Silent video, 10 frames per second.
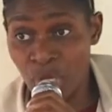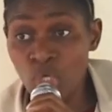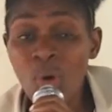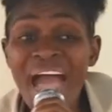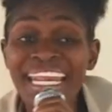
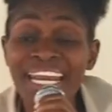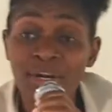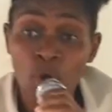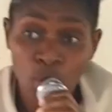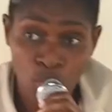You are
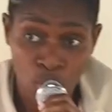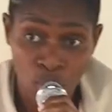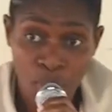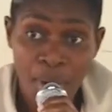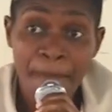a
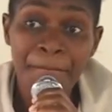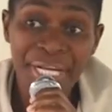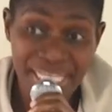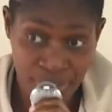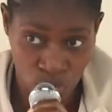royal
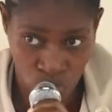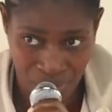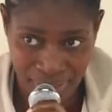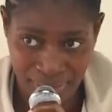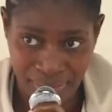
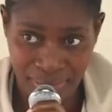priesthood.